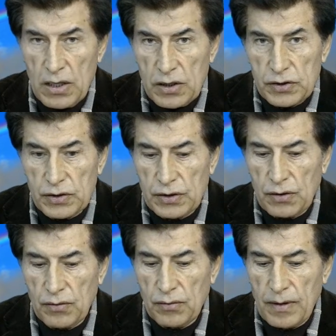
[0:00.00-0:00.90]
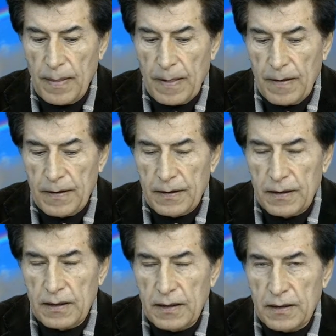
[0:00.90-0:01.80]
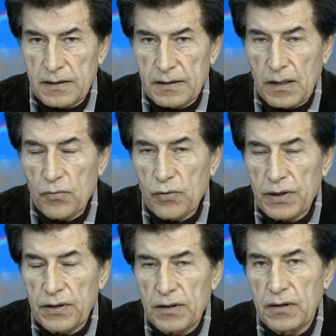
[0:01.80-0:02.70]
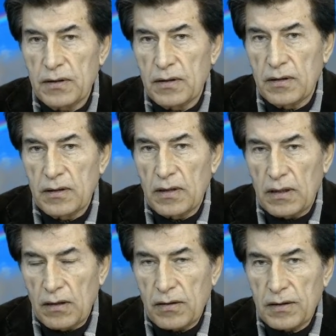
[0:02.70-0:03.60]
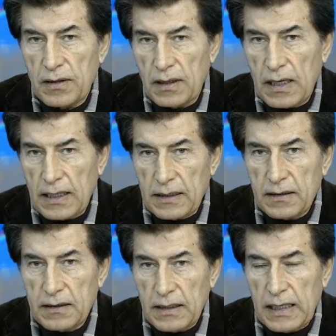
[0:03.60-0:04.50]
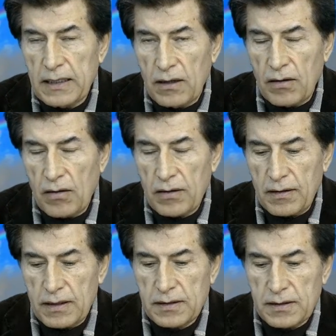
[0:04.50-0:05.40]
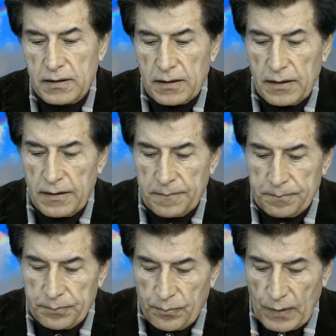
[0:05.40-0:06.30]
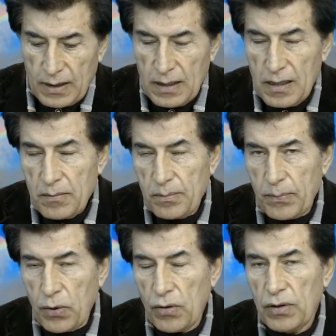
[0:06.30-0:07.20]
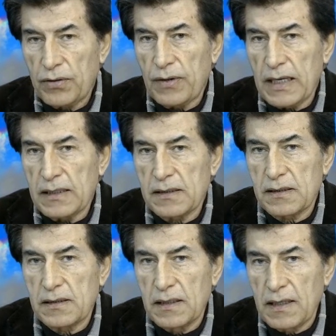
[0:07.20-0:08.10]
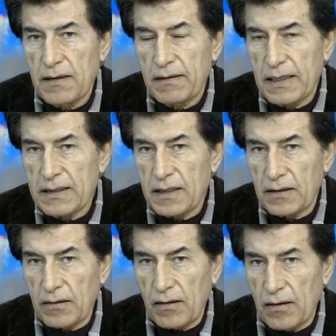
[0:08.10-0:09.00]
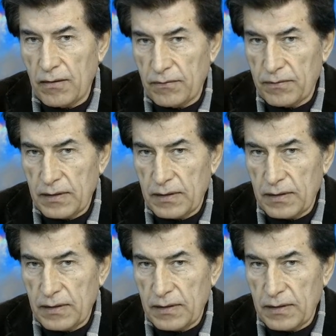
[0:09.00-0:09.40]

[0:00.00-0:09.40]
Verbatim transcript: So, somewhere along the line and along this um, polarized thinking of